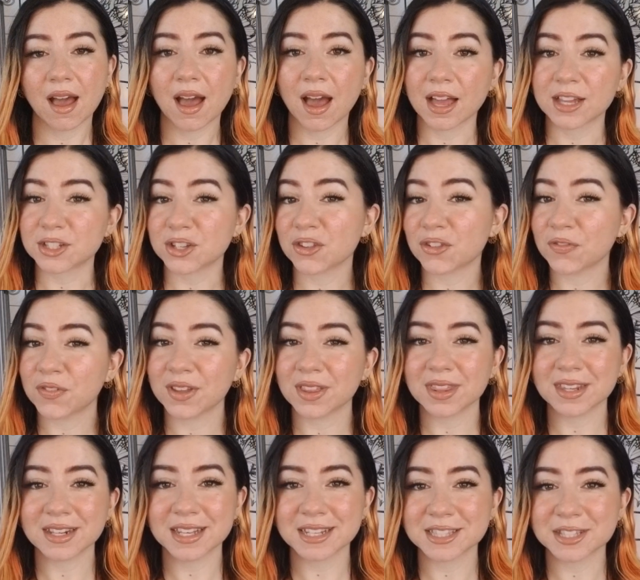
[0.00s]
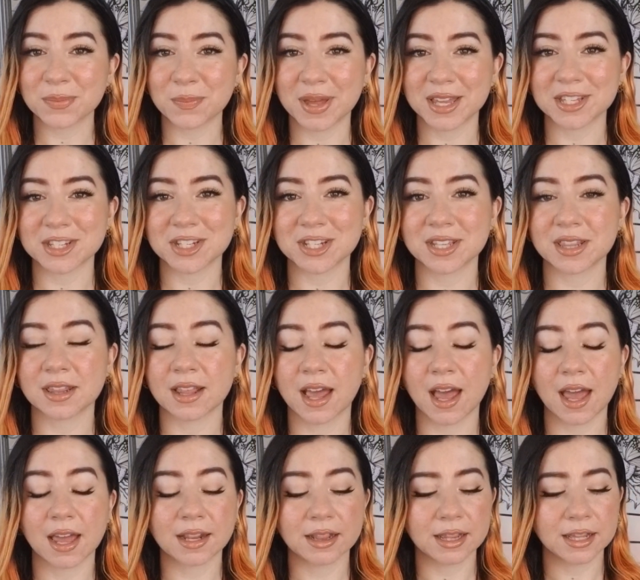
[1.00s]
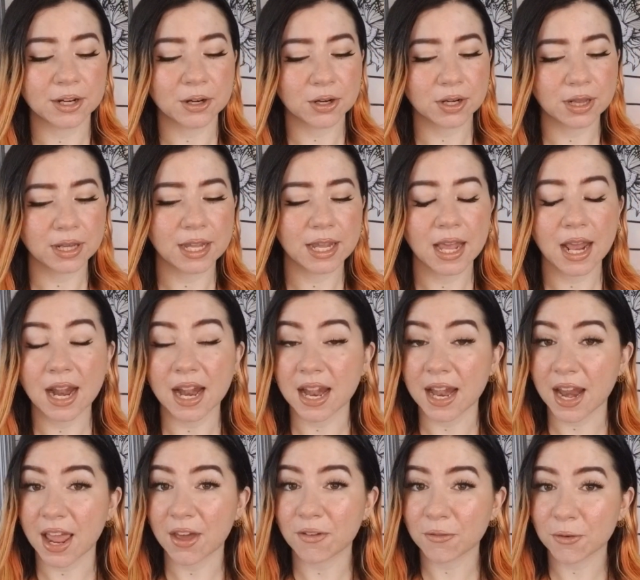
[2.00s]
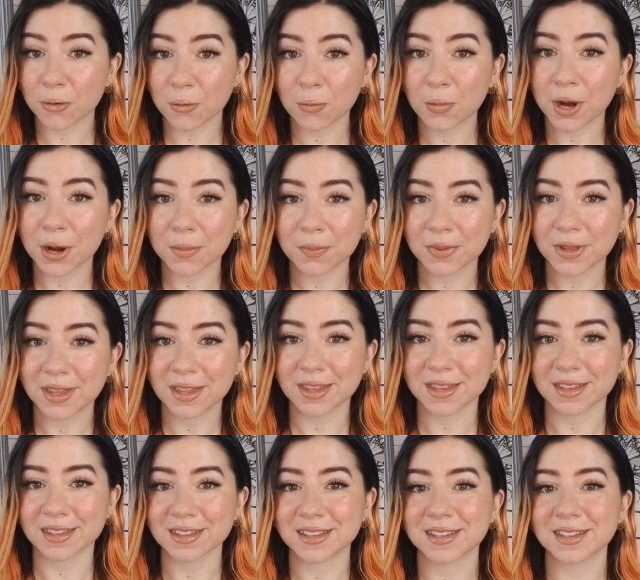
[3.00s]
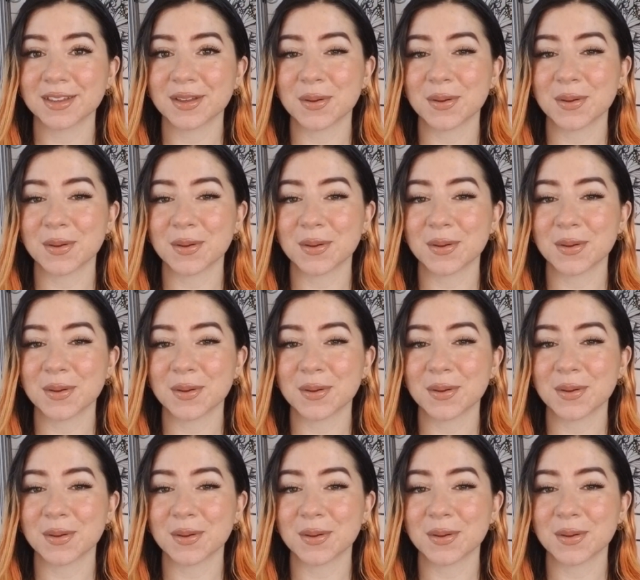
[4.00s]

I just feel the need to mention that I literally never wear pink,